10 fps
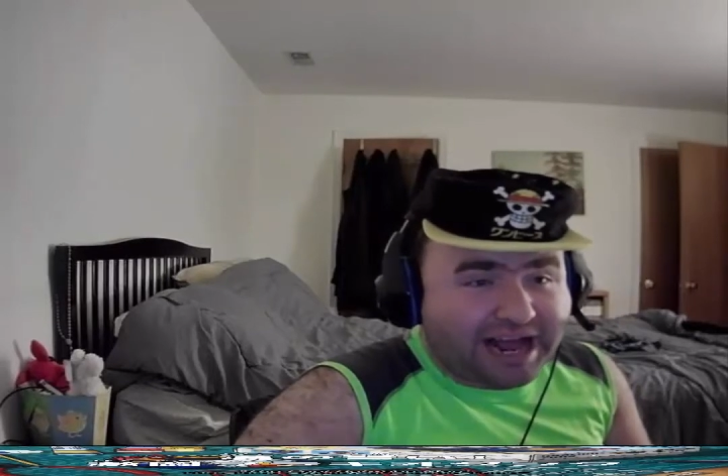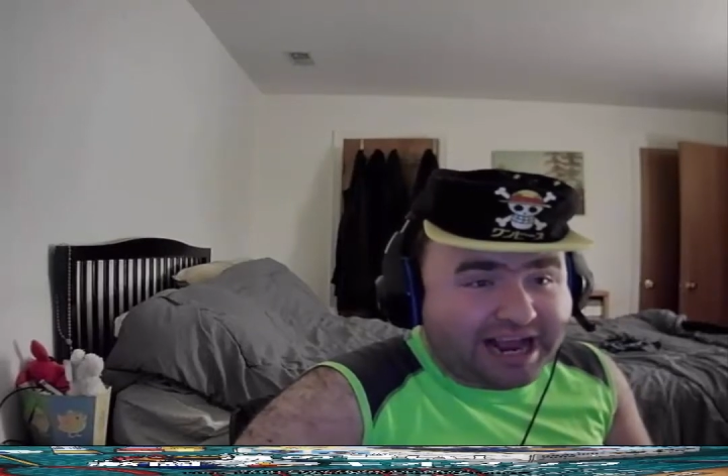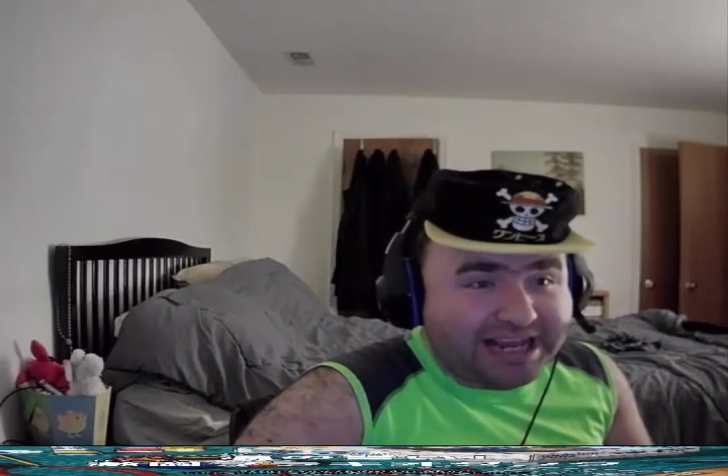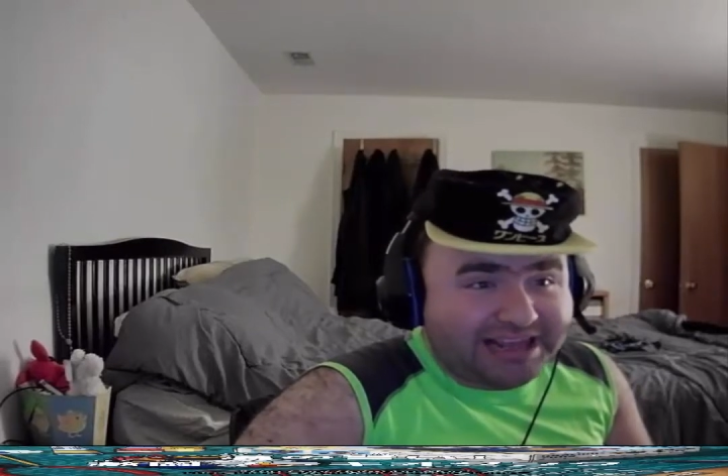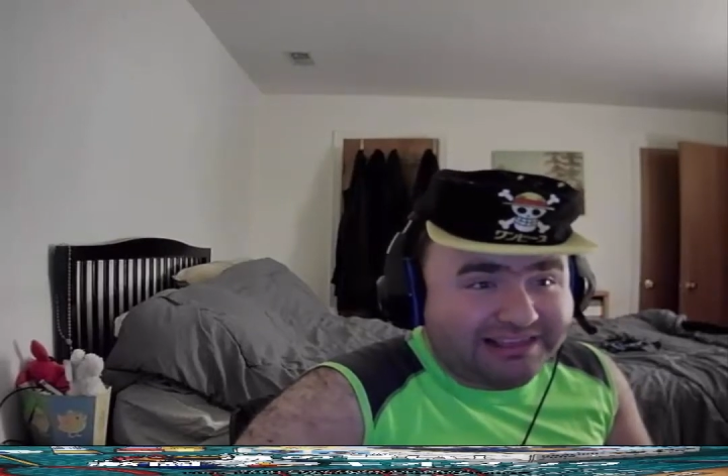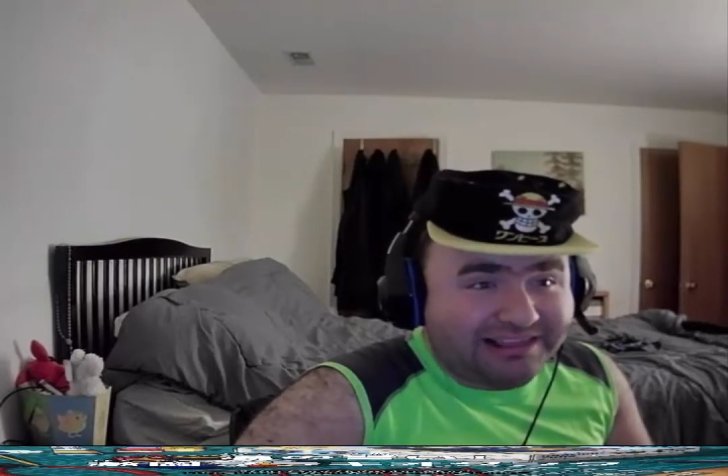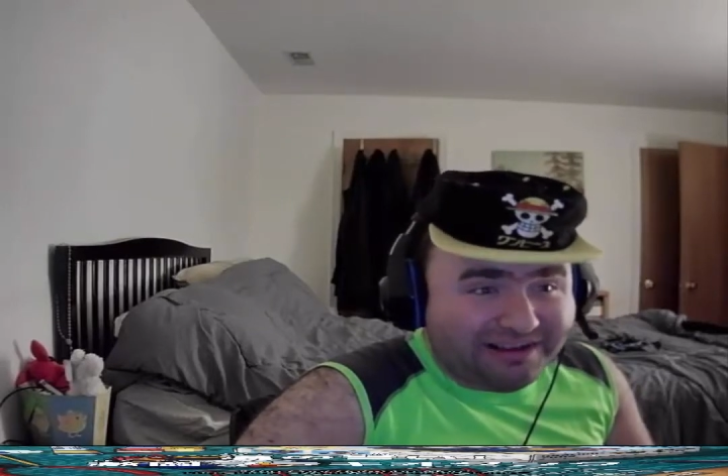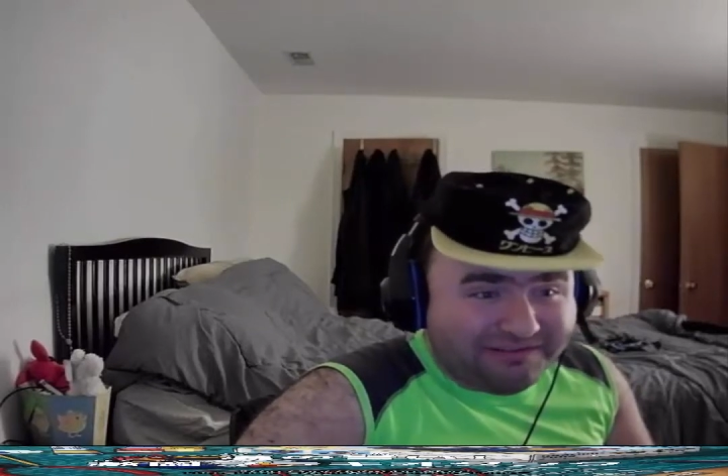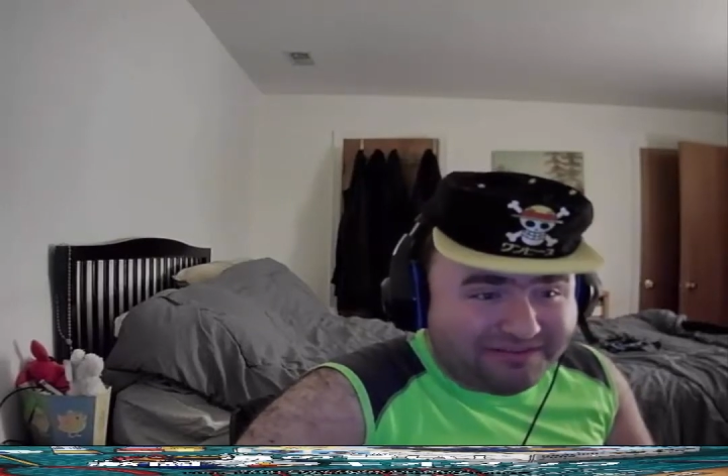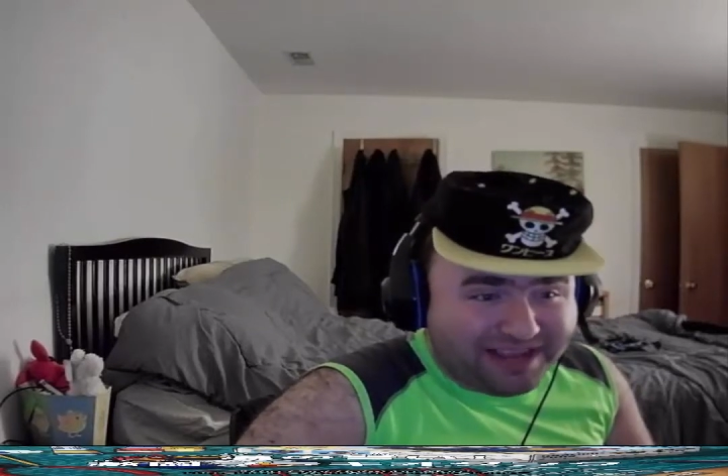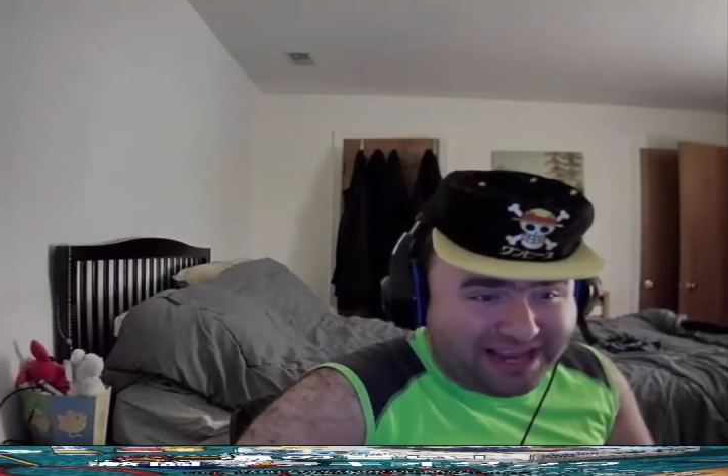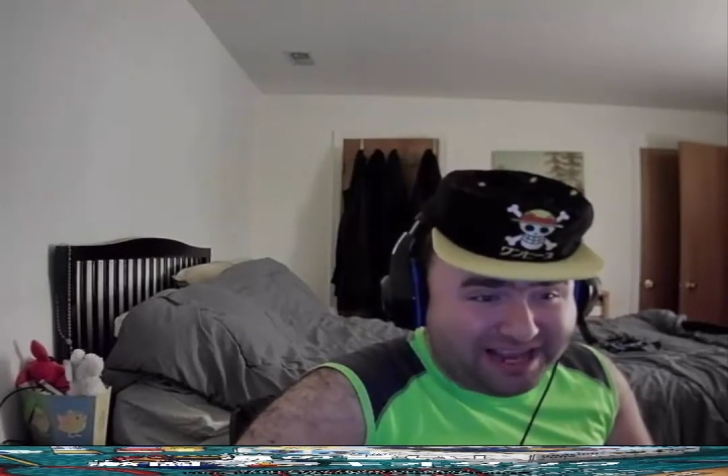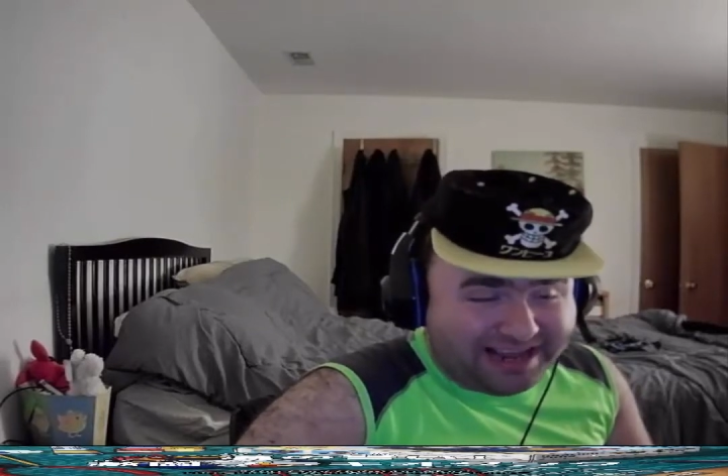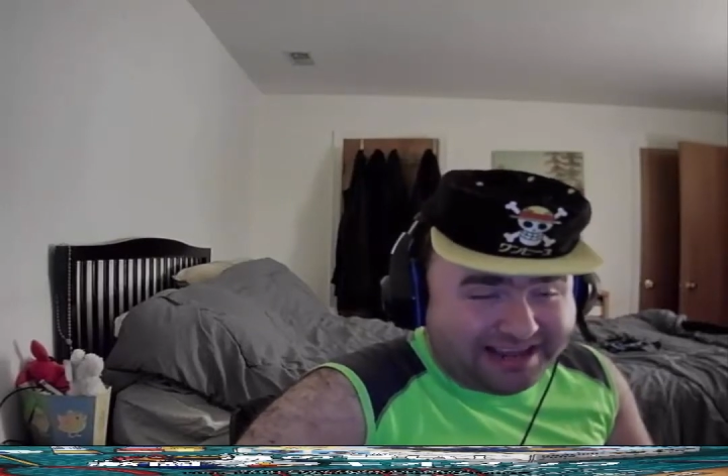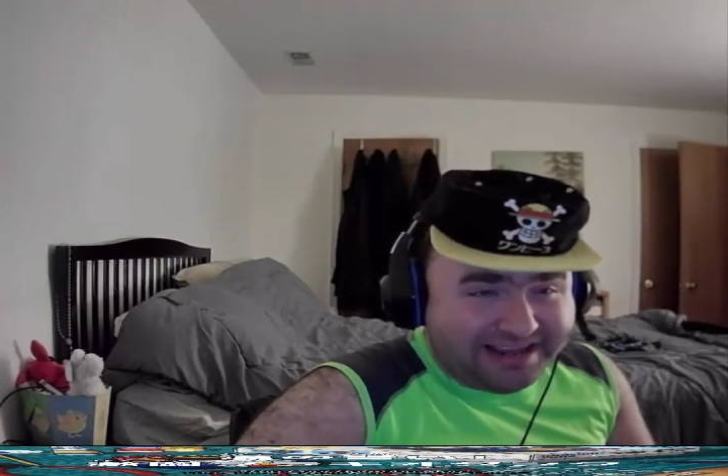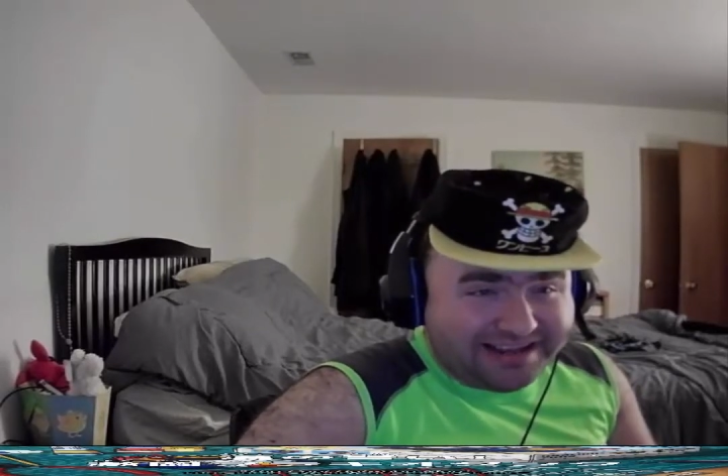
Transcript: I love that.